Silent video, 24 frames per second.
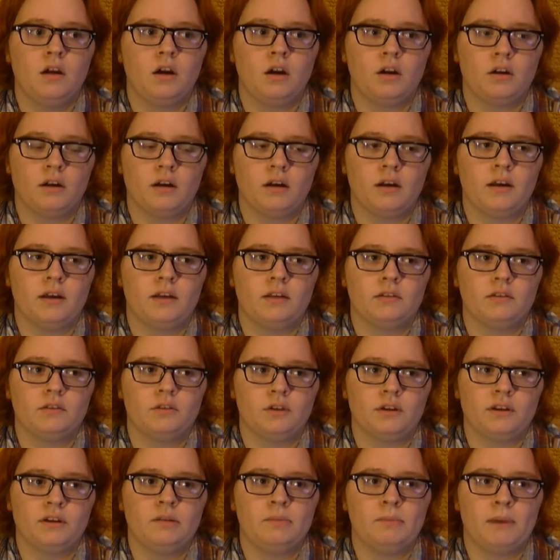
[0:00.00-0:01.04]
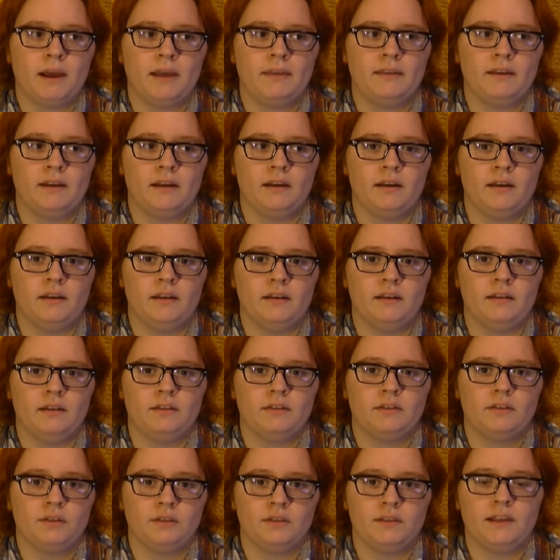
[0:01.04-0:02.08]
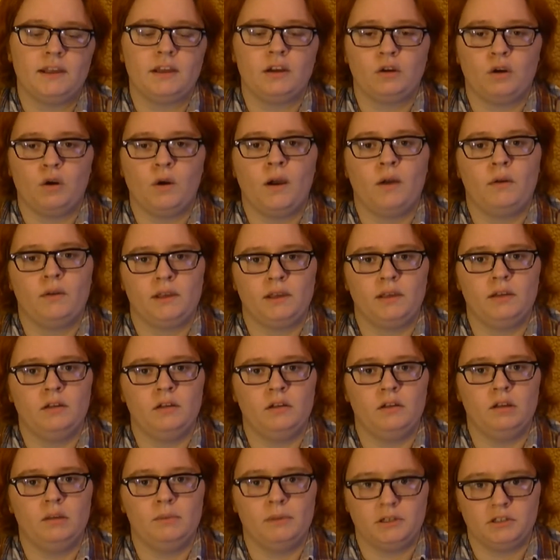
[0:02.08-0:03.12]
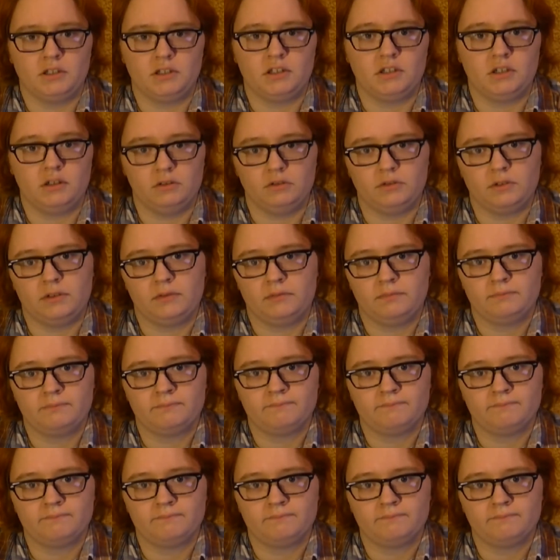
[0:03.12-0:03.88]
are not looking to buy the gun so that they can go out and kill a bunch of children.